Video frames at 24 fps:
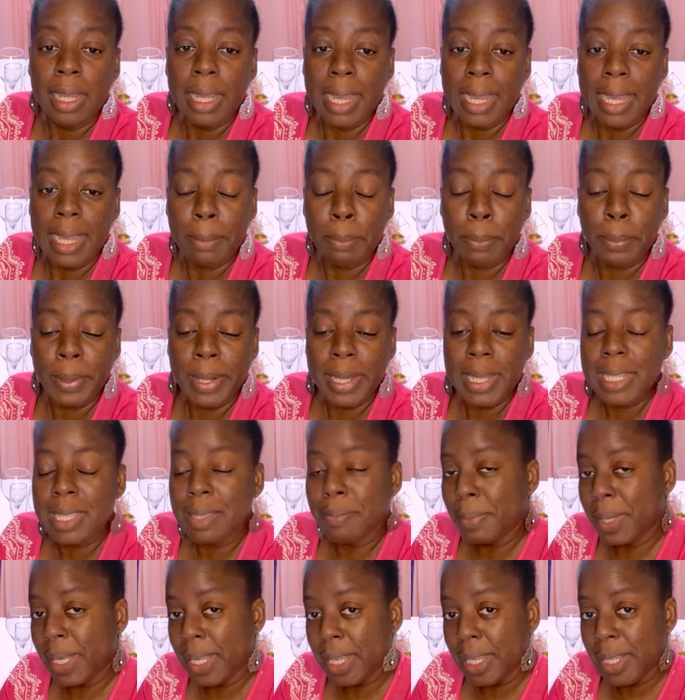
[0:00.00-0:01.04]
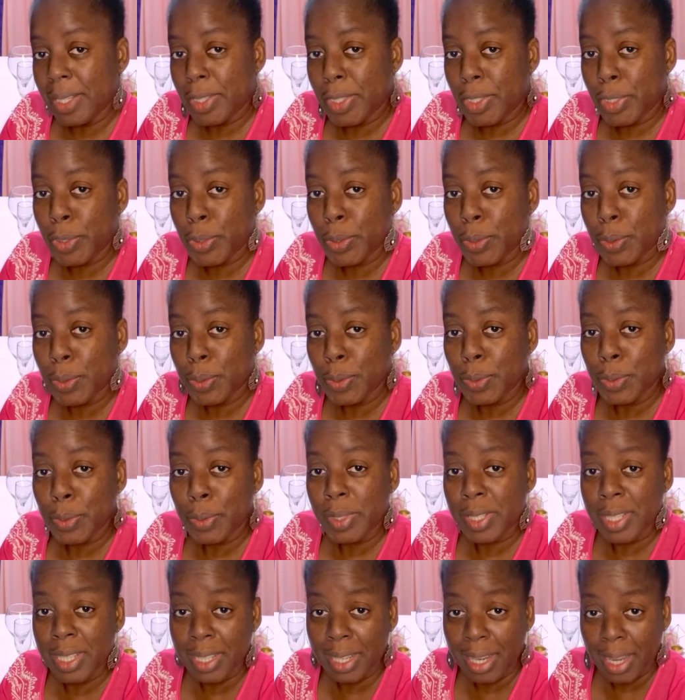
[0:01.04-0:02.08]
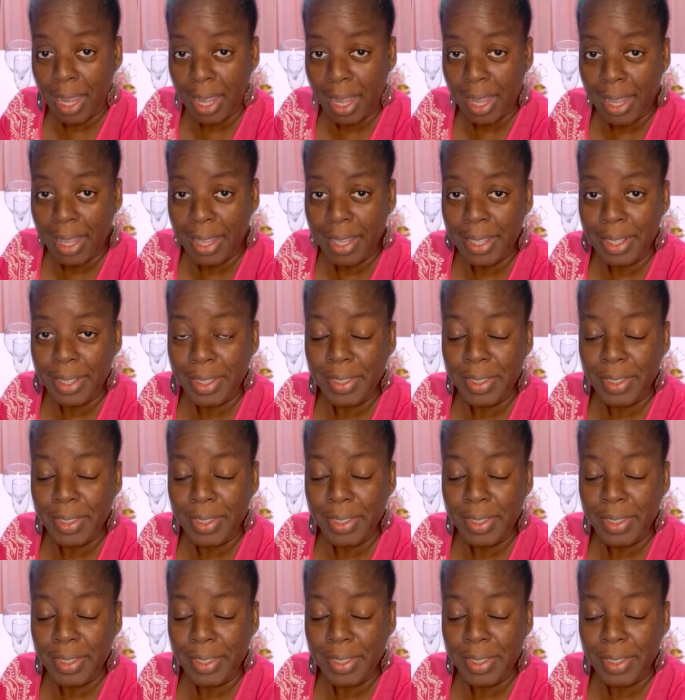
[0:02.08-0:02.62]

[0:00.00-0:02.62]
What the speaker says: It brings me to today.